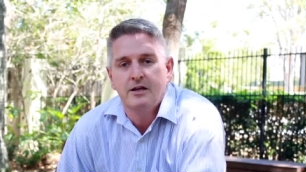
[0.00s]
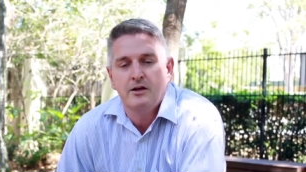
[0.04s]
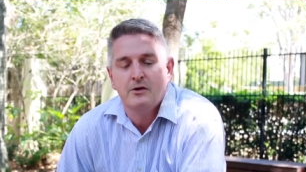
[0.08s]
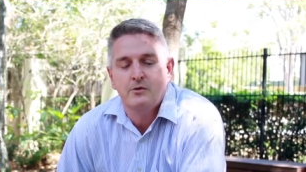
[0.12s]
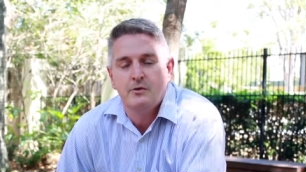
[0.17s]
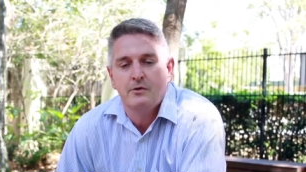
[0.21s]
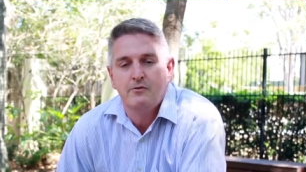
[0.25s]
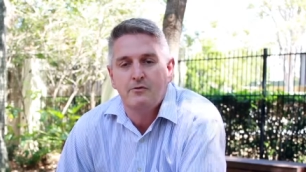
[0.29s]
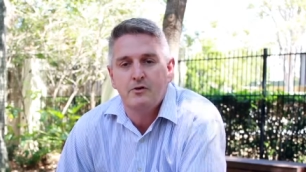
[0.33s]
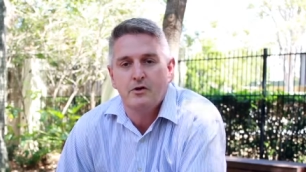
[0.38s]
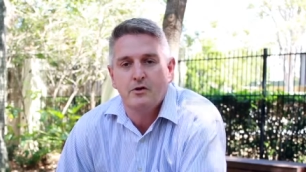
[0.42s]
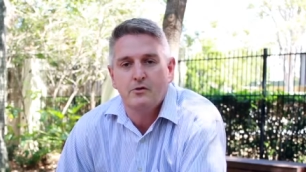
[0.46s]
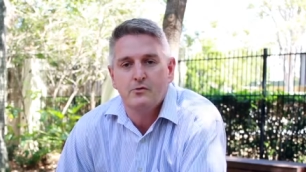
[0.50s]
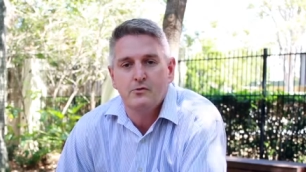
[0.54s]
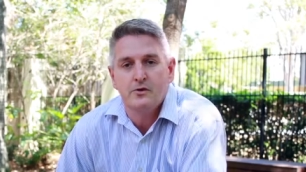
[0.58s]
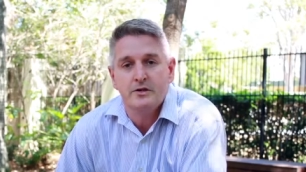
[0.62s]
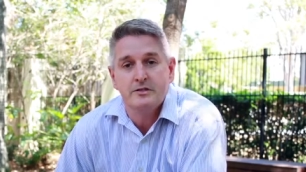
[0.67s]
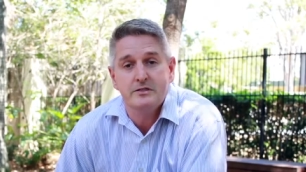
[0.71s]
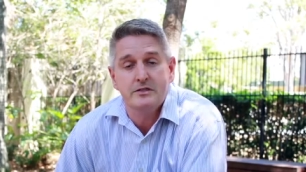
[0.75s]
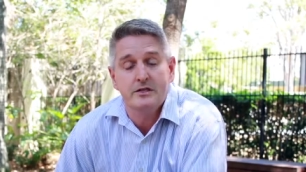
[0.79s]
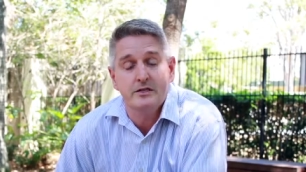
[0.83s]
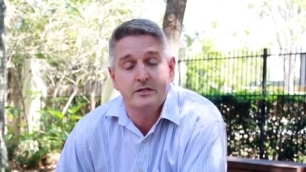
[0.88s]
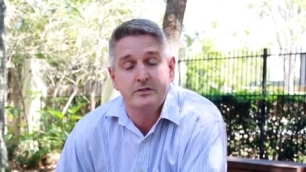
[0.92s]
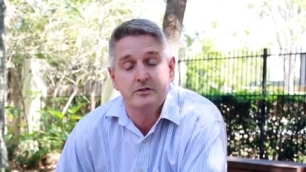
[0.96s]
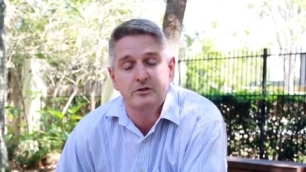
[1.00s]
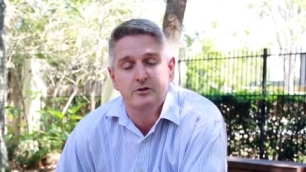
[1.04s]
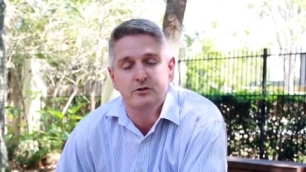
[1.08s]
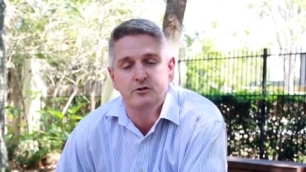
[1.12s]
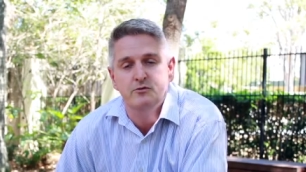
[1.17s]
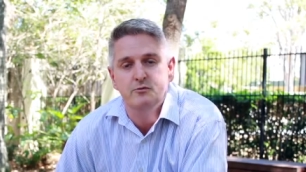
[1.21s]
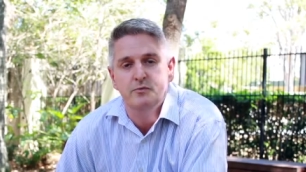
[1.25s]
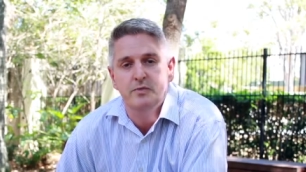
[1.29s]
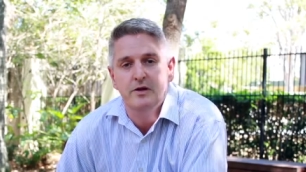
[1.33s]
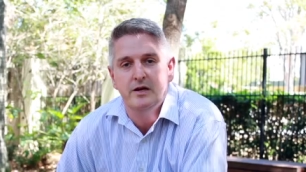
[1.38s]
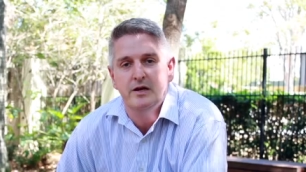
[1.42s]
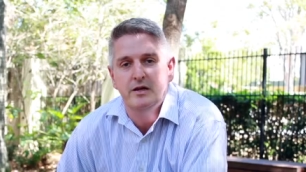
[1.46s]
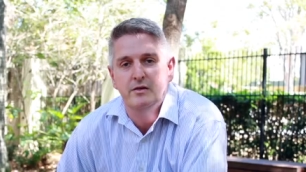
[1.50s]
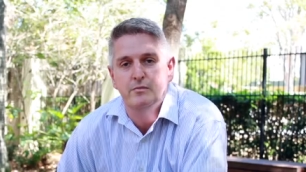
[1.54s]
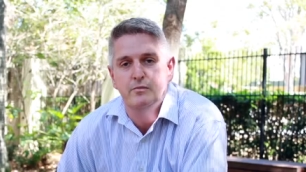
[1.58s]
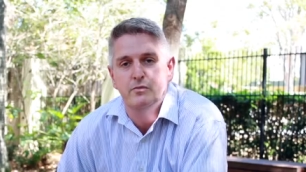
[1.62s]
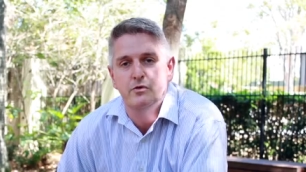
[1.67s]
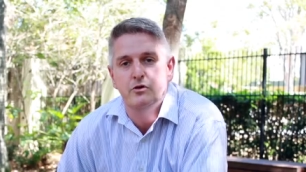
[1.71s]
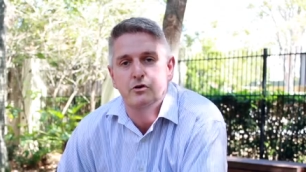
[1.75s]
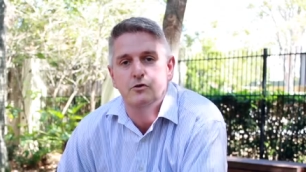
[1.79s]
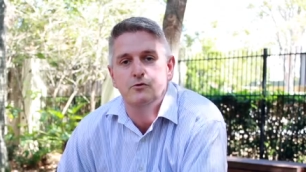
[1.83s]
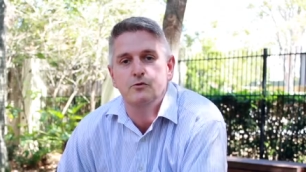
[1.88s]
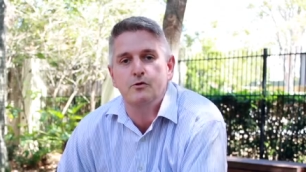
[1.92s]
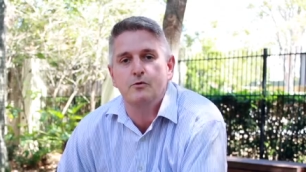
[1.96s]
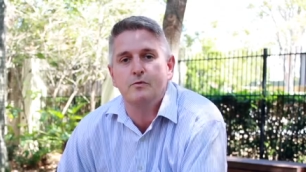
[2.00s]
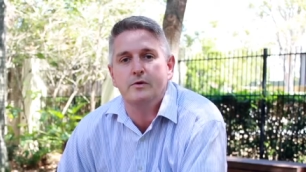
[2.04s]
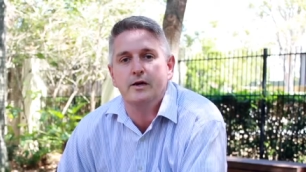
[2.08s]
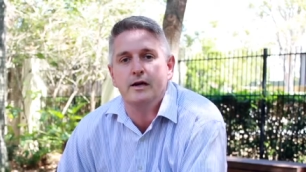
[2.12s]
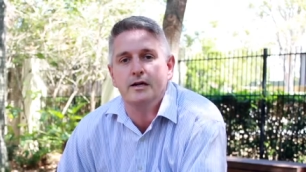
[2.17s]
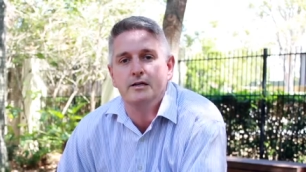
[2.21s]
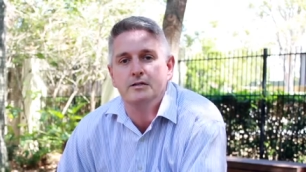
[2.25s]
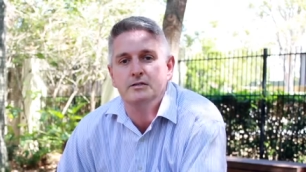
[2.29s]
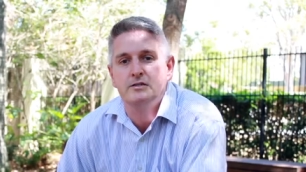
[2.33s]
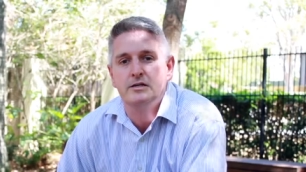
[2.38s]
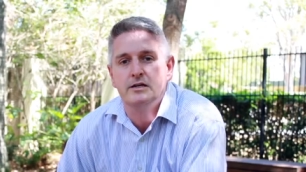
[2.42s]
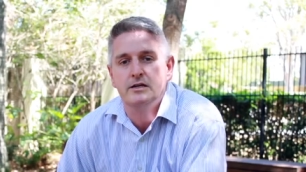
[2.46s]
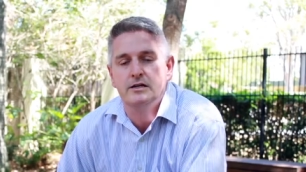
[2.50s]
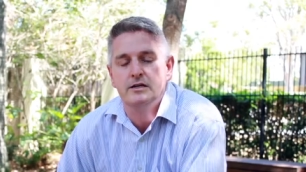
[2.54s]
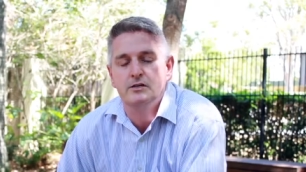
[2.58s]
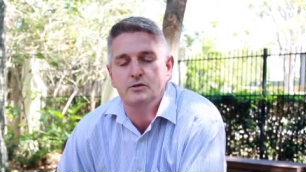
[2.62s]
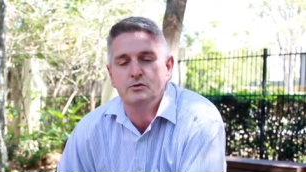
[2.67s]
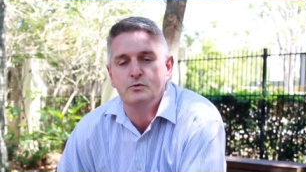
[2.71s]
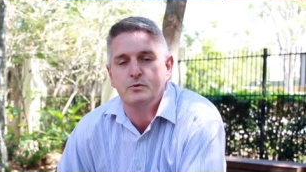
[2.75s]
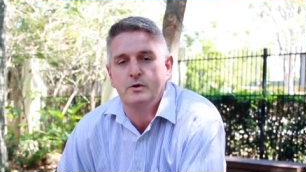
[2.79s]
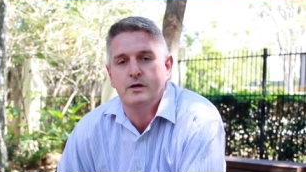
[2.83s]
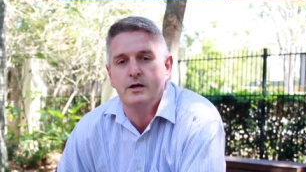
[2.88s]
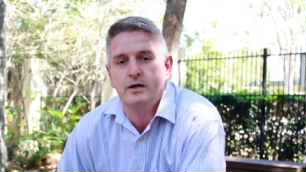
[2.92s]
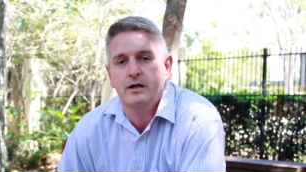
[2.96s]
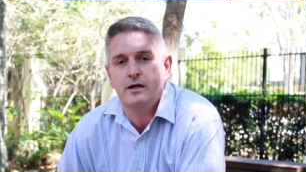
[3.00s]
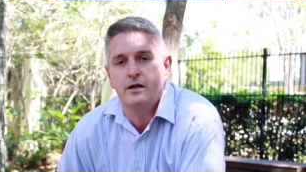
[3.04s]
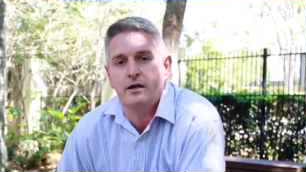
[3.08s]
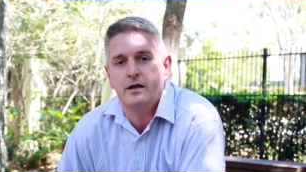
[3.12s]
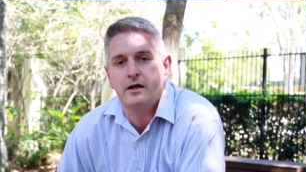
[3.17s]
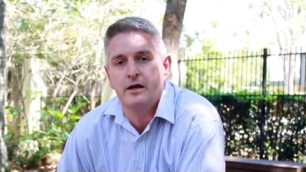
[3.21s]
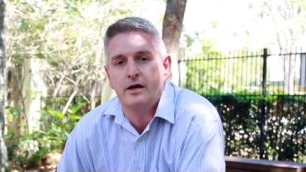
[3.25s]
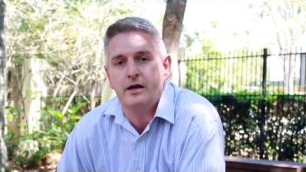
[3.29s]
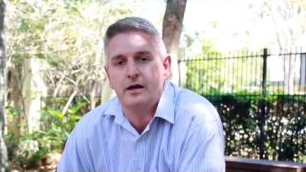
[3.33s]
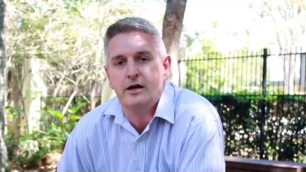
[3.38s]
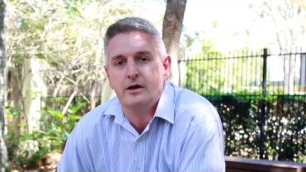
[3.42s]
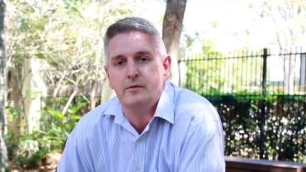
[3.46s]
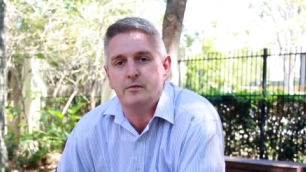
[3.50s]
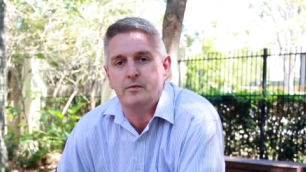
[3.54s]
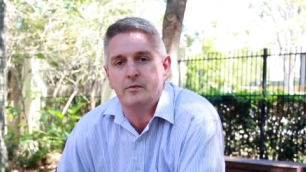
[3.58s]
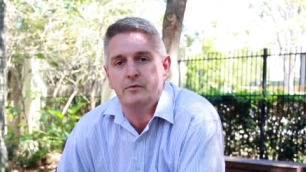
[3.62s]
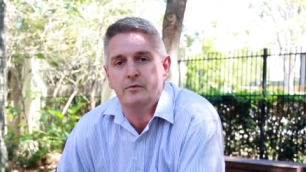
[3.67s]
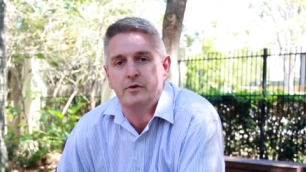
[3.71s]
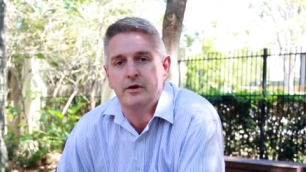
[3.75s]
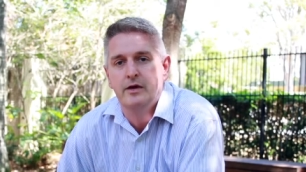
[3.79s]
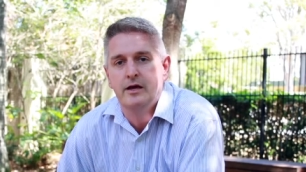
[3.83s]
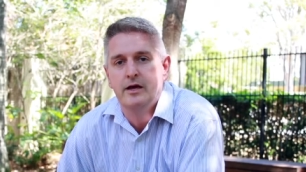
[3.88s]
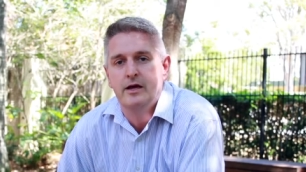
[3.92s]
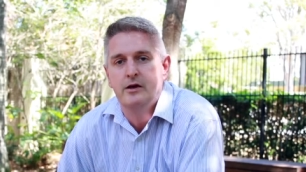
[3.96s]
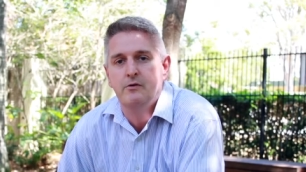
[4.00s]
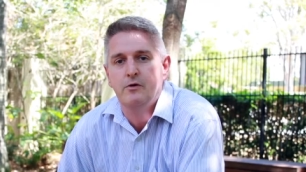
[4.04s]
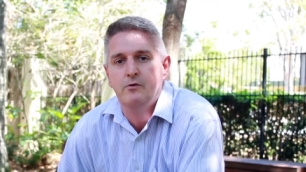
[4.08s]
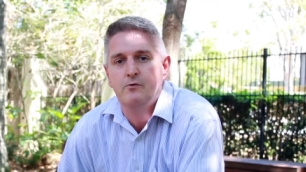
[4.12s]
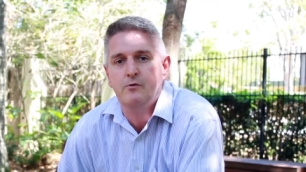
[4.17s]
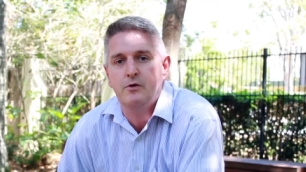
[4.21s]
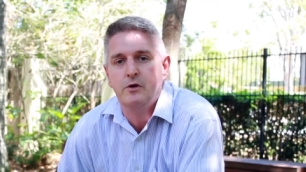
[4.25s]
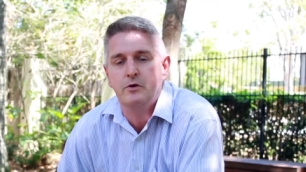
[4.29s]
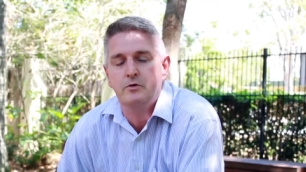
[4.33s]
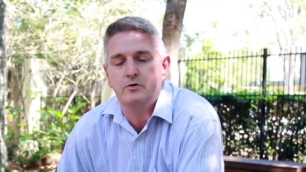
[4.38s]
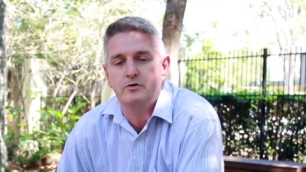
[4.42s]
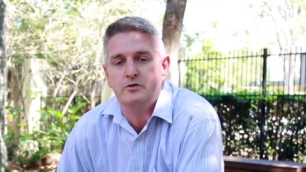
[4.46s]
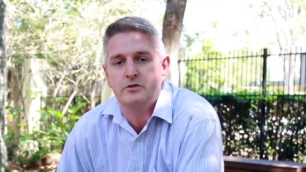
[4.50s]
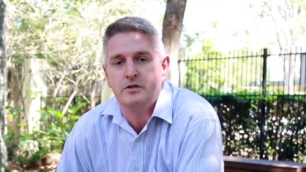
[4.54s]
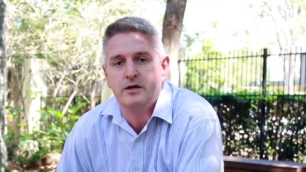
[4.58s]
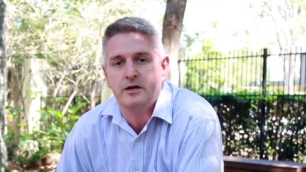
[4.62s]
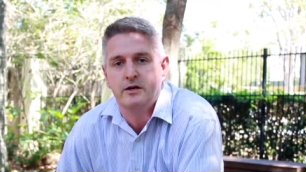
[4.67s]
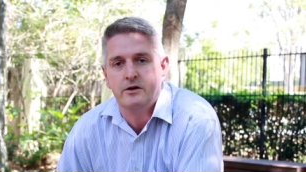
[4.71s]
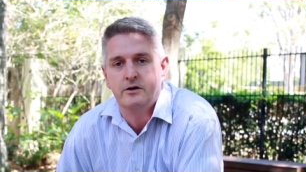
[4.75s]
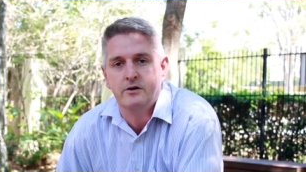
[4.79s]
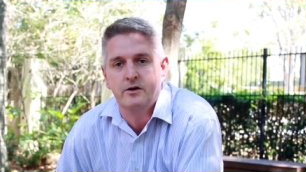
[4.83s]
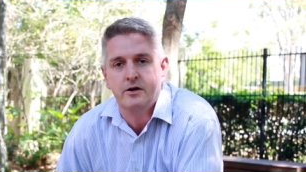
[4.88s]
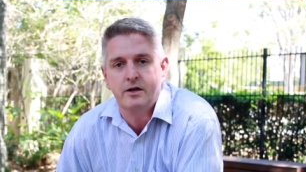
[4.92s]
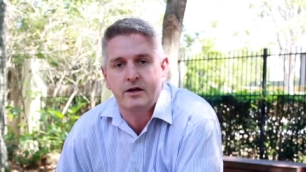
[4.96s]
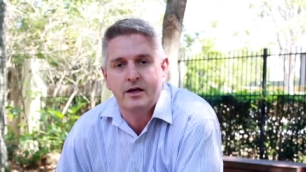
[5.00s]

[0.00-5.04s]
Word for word: We've got residents who have been ballroom dancing as well um, here at Rochedale,